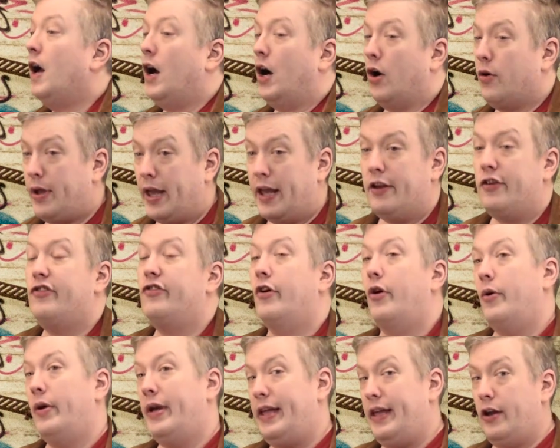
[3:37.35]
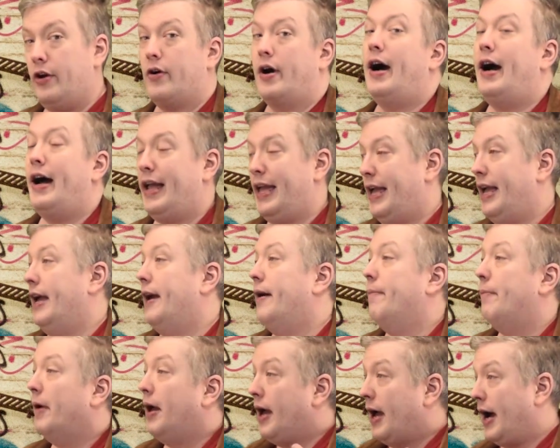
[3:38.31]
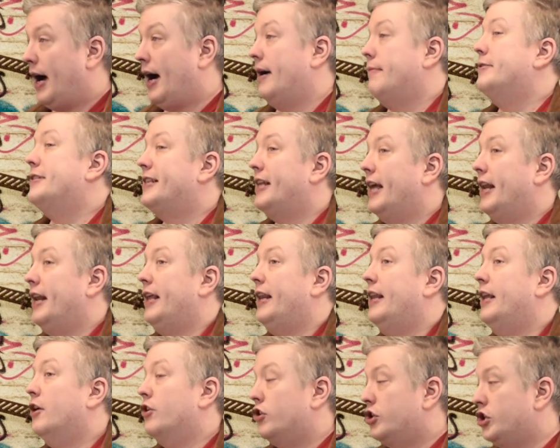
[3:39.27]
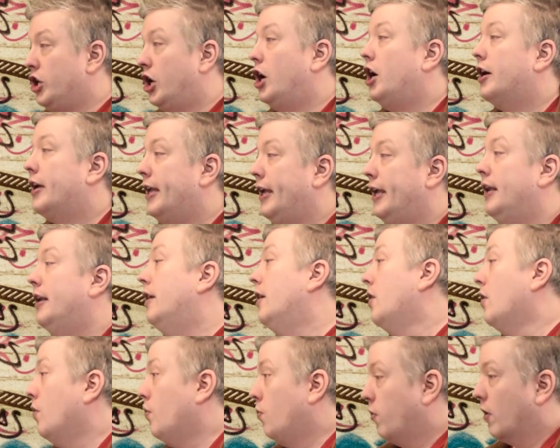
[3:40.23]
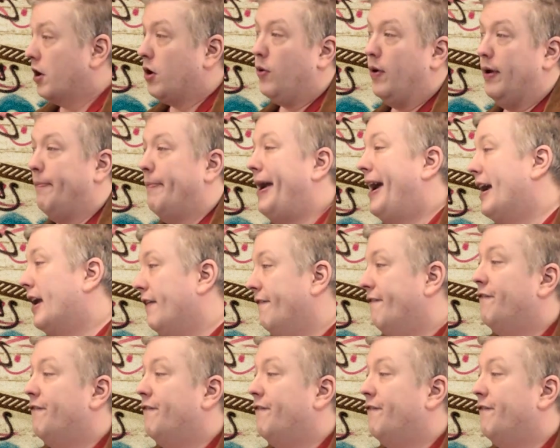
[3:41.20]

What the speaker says: reversing what part of our establishing shot we are focusing on.